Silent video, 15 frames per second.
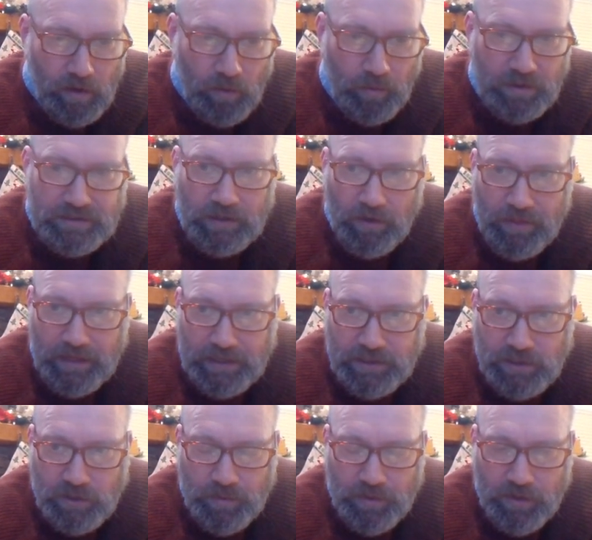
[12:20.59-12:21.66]
where South
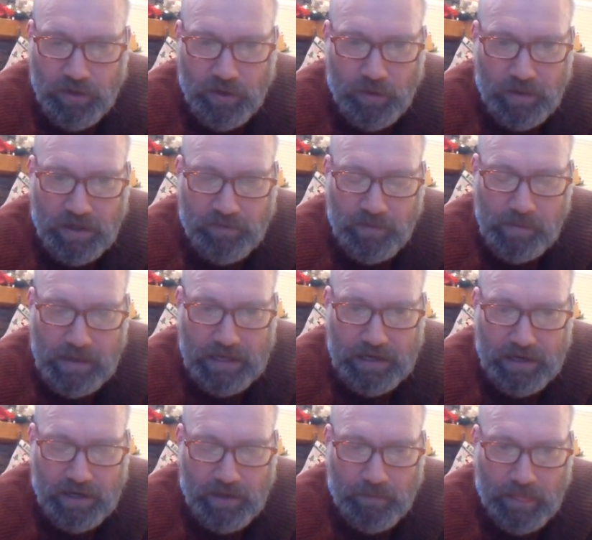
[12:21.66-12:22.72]
Asians were turned away from
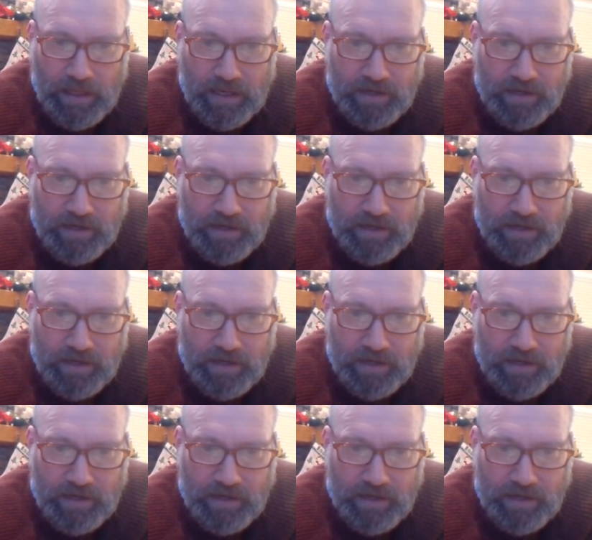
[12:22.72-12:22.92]
Canada,